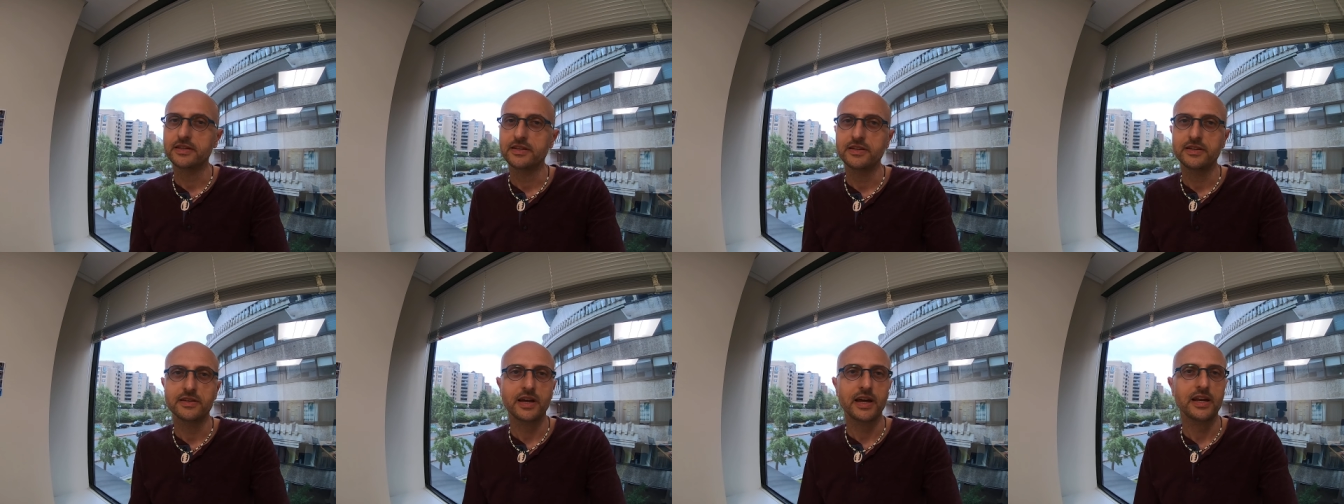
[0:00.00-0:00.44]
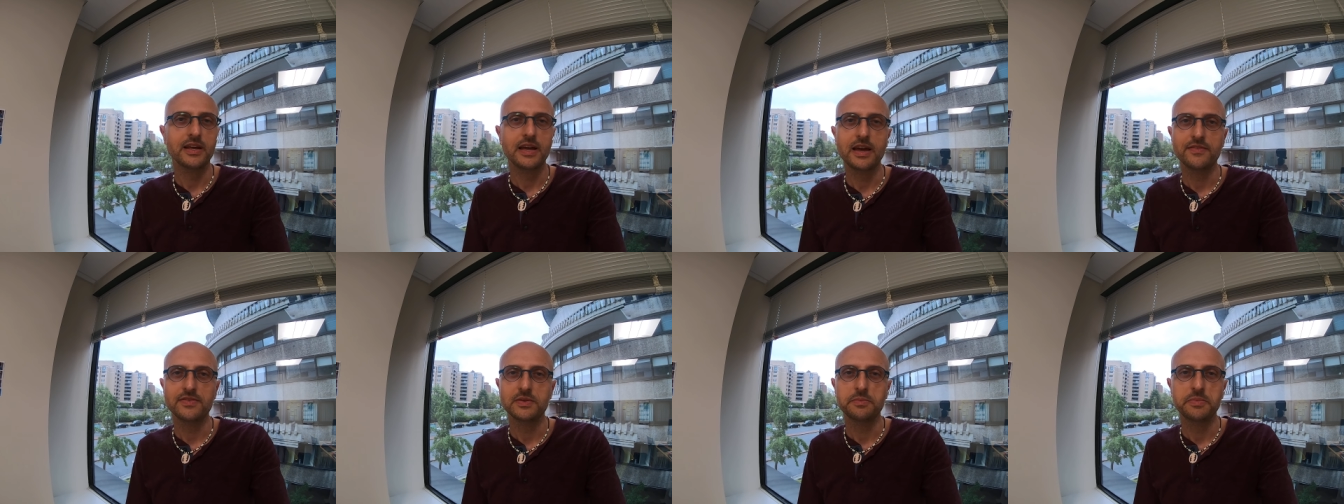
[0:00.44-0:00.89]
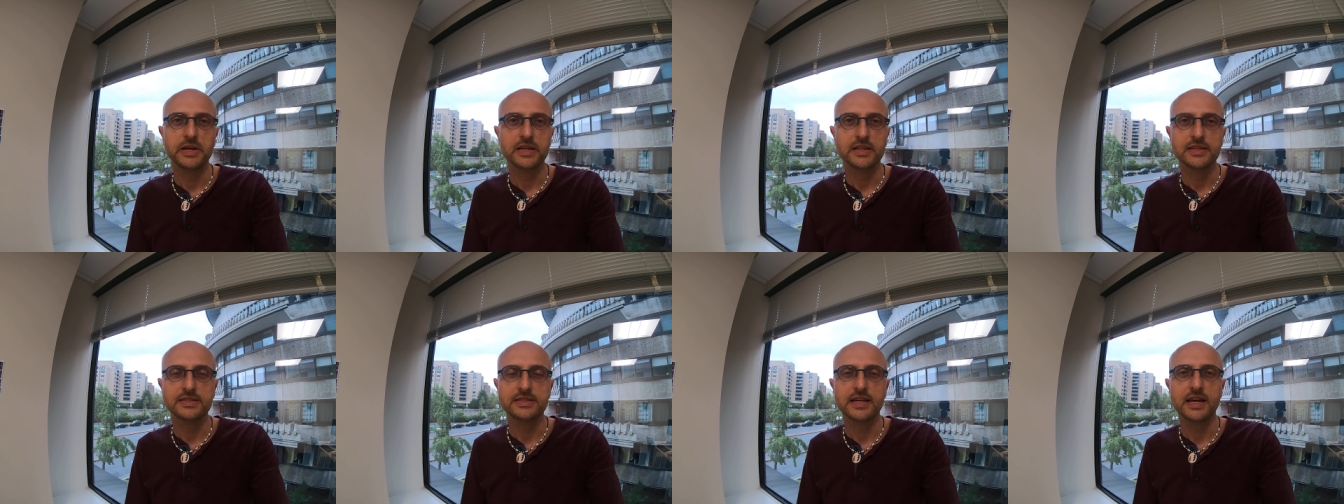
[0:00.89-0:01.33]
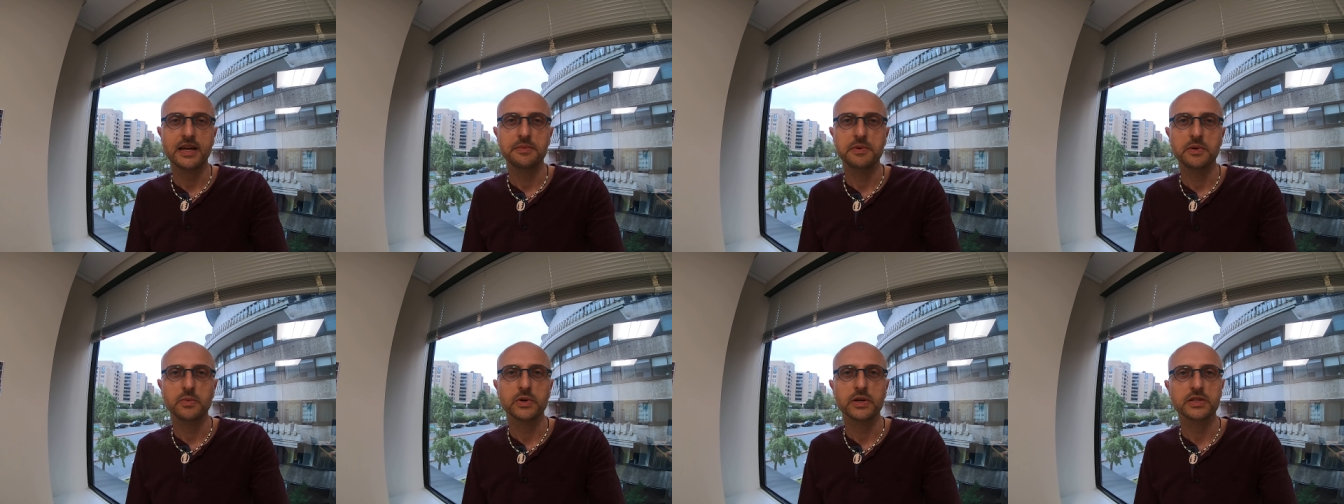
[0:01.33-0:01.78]
You kind of have to pick the
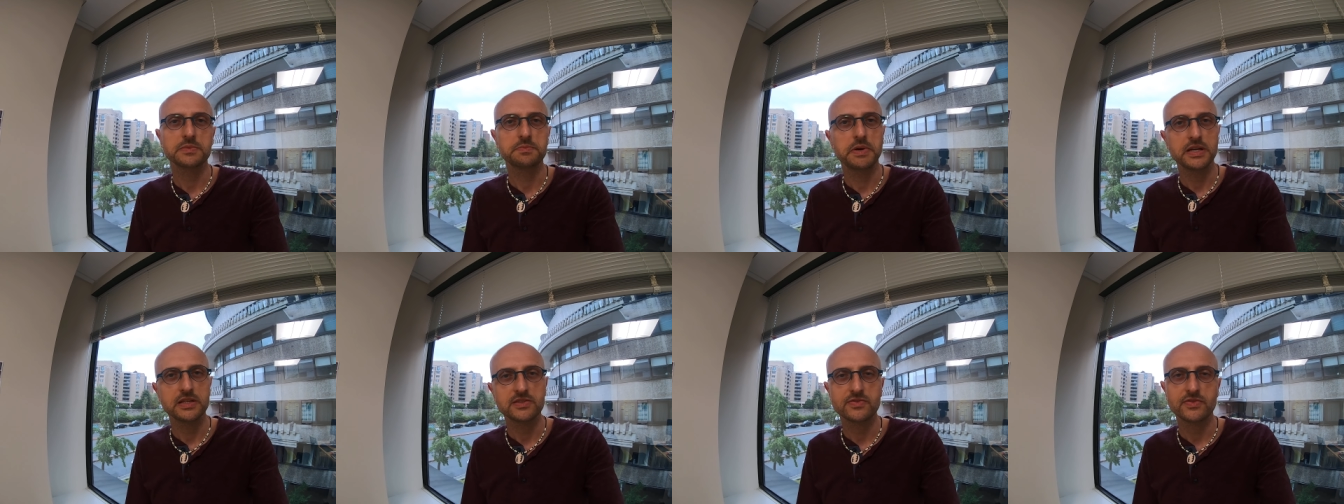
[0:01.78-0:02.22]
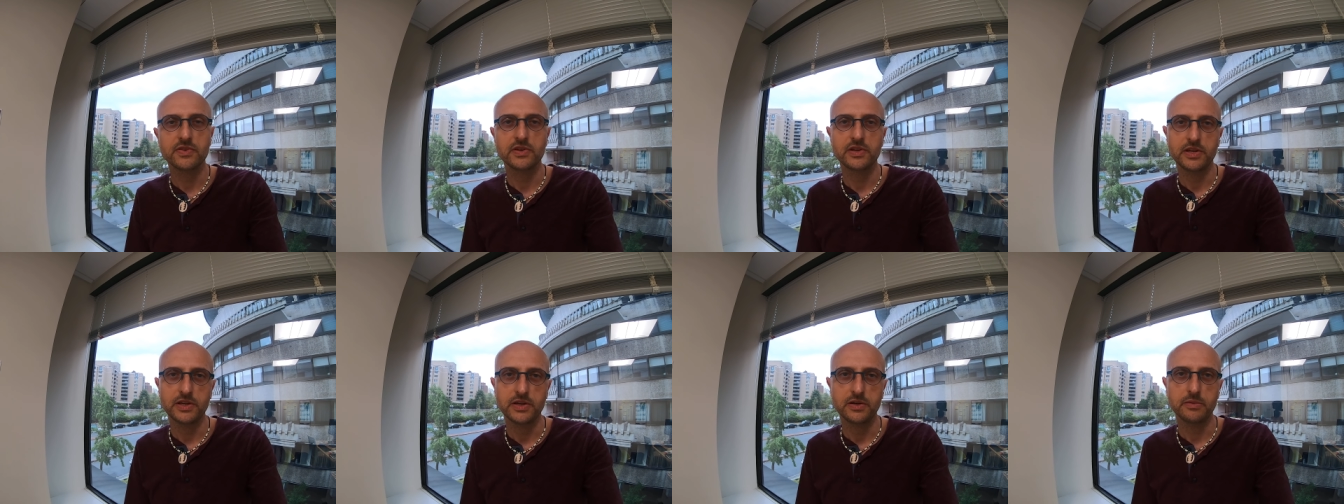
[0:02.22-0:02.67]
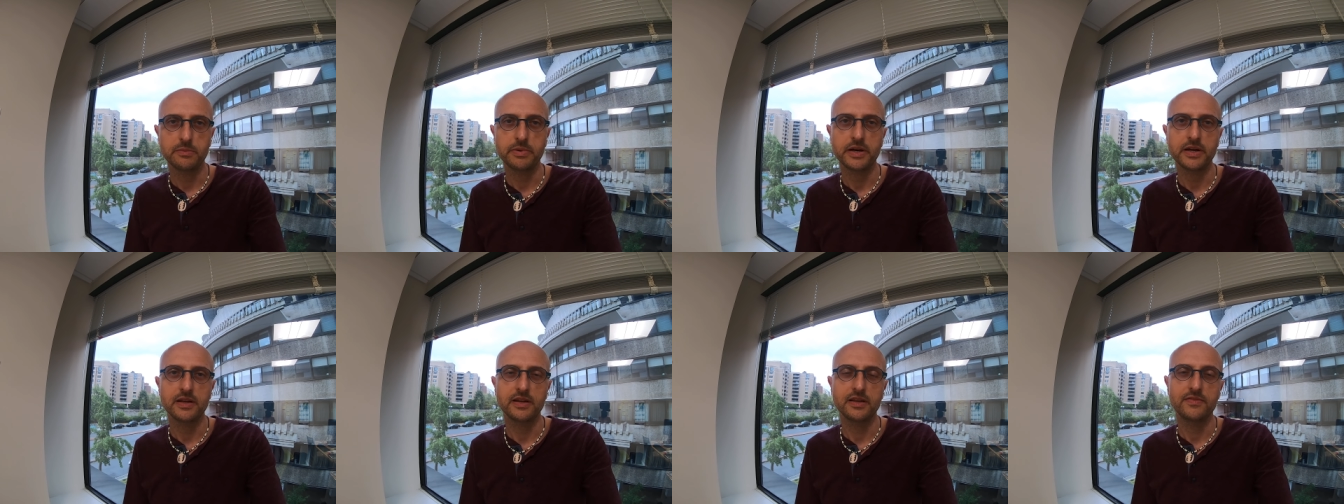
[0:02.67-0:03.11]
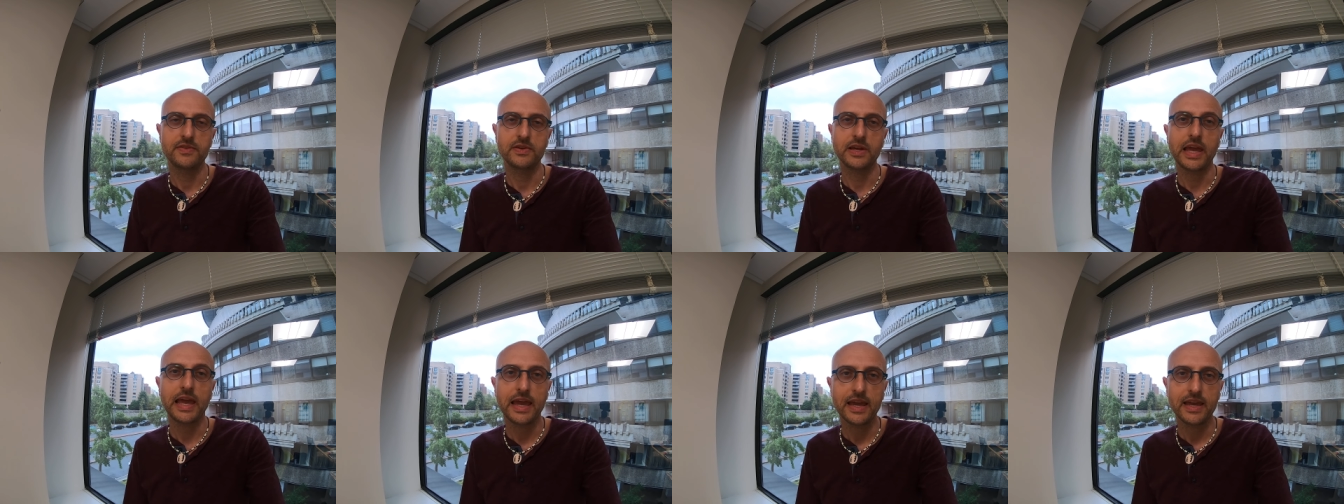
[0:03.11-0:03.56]
time that works best for you, but if
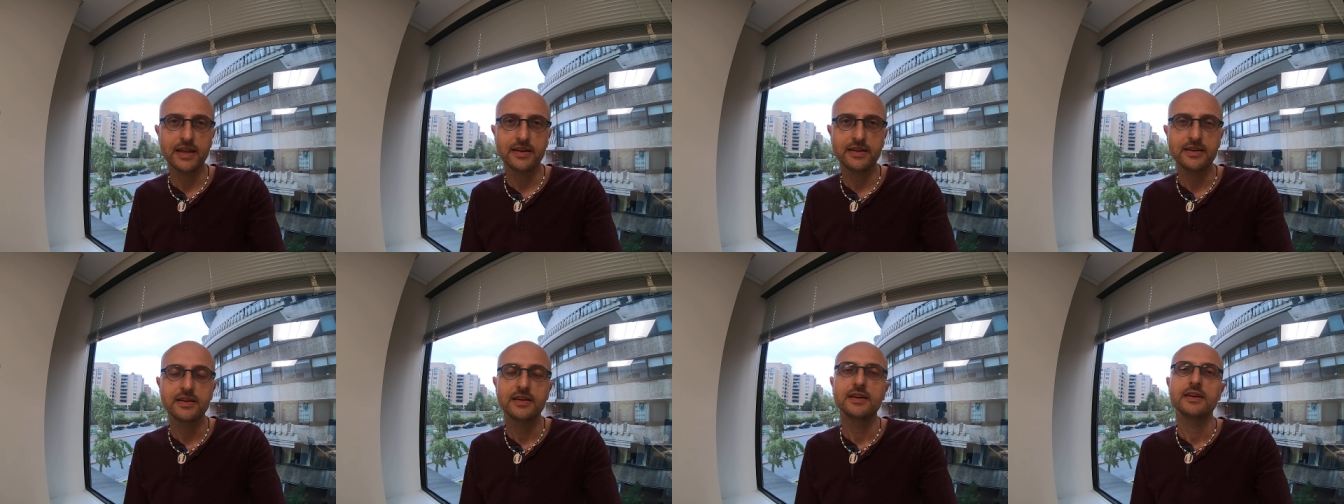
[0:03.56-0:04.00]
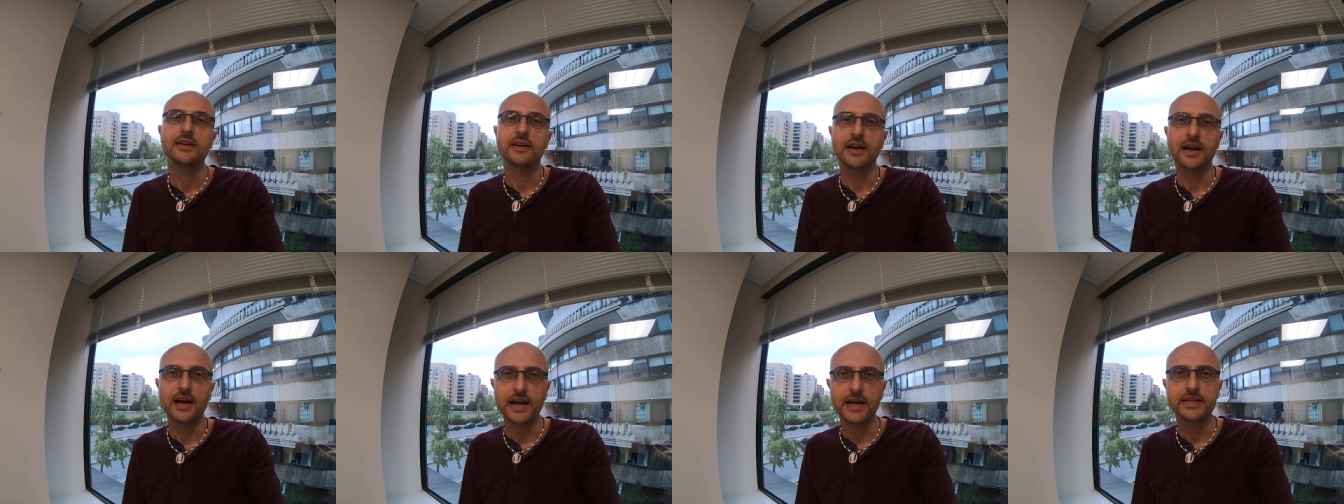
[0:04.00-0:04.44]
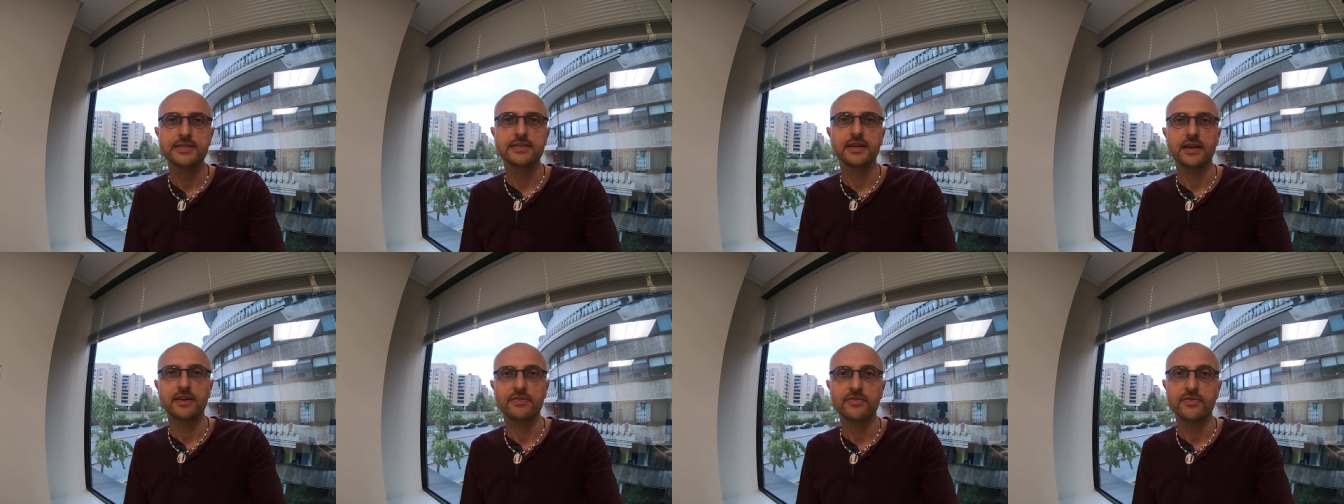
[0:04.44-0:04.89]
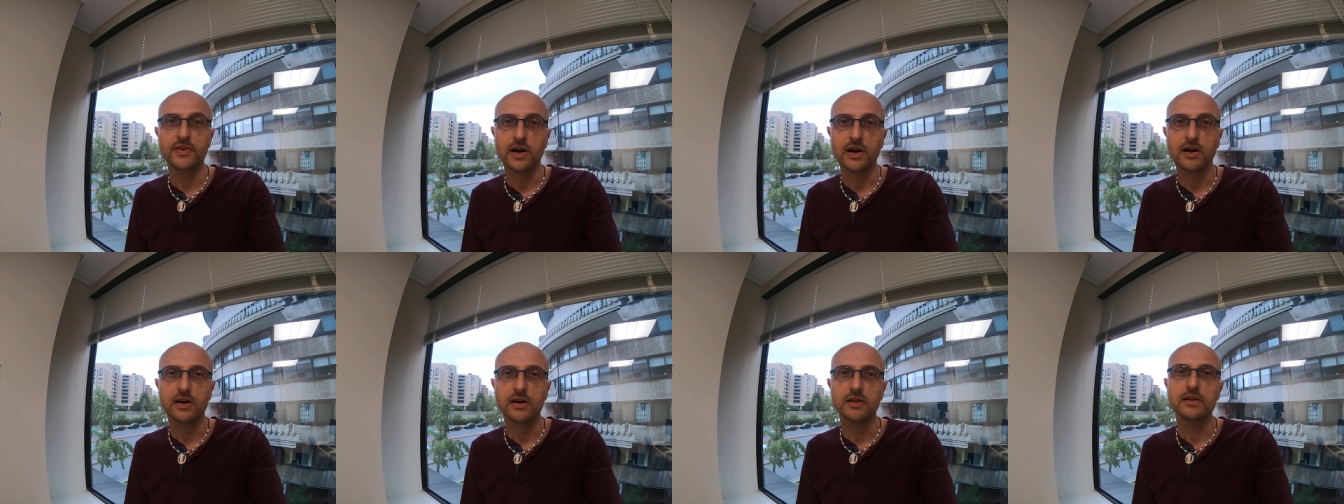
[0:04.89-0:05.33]
you can, I say
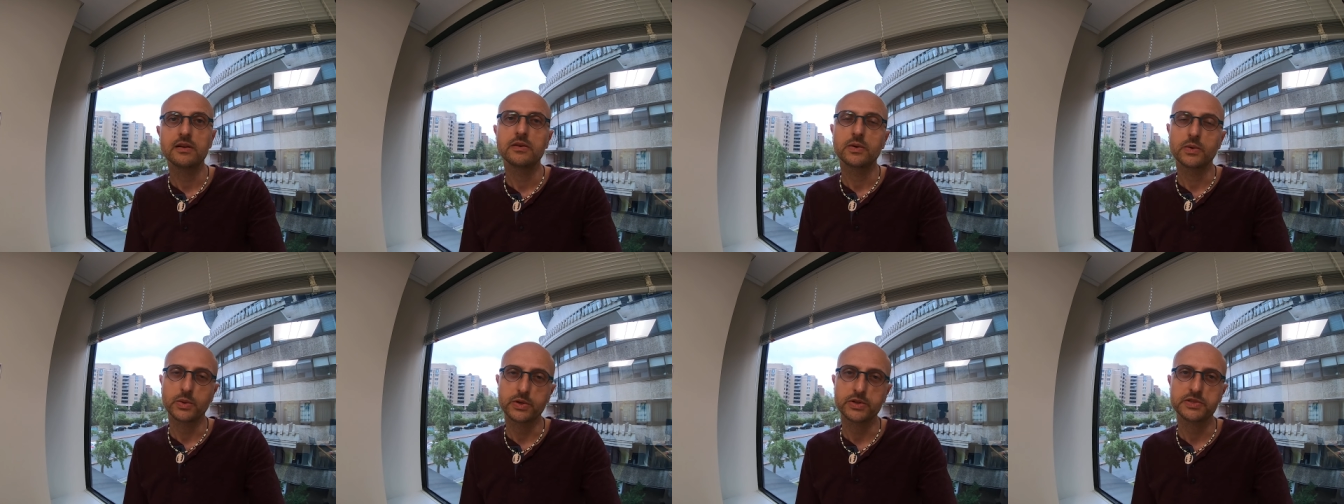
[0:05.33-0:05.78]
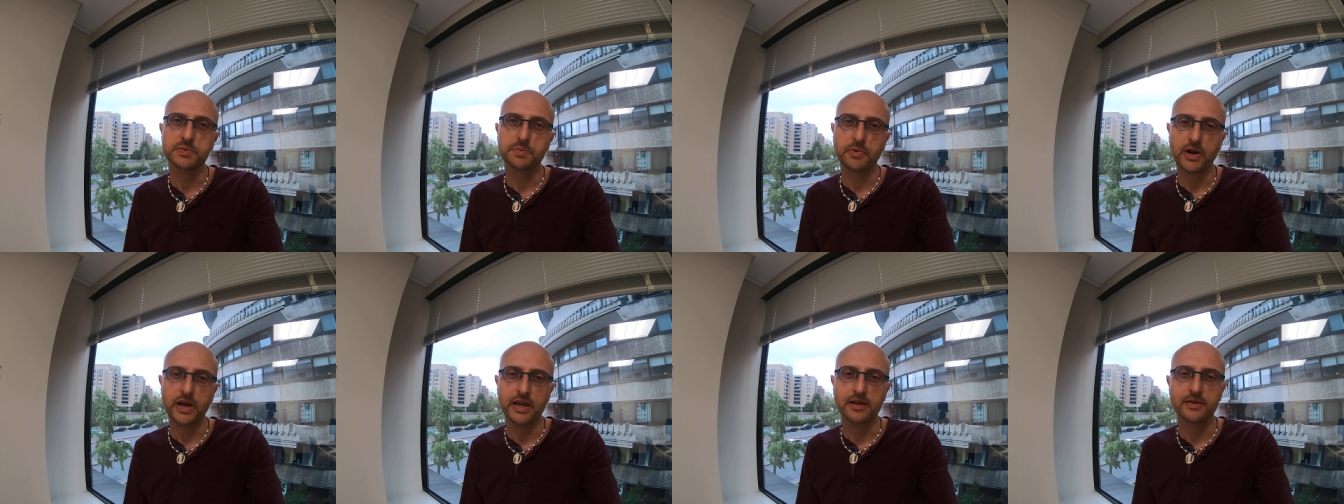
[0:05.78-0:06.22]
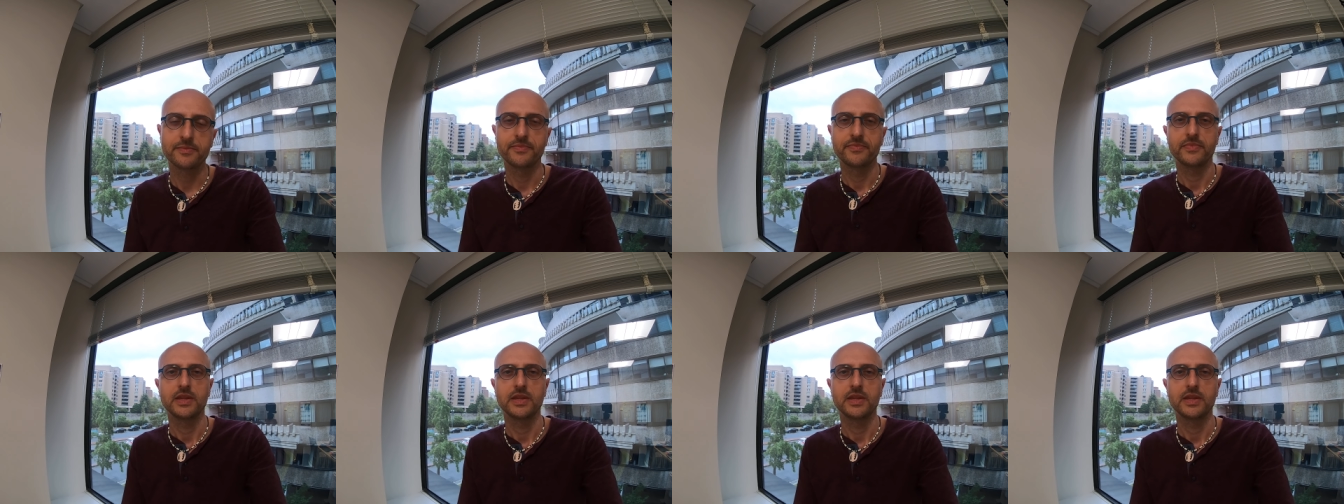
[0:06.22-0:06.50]
fall or spring.